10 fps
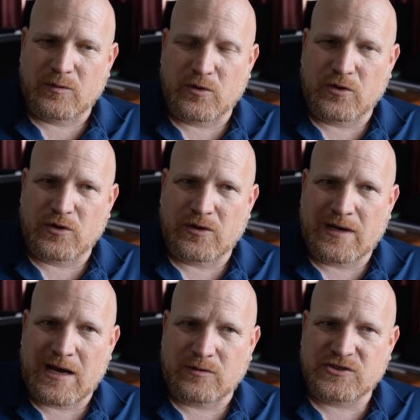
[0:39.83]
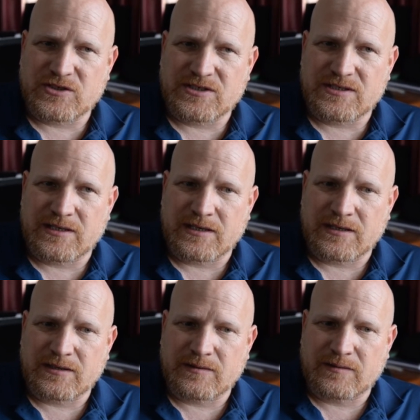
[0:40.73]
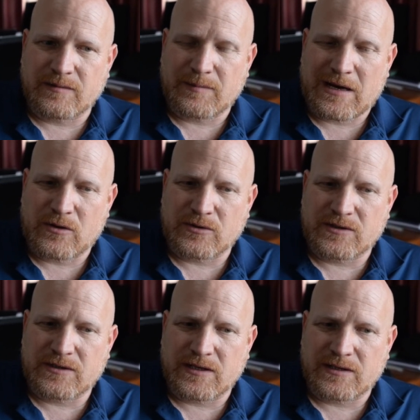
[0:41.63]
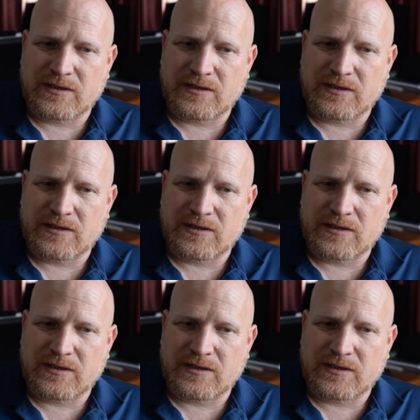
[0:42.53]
we're now just about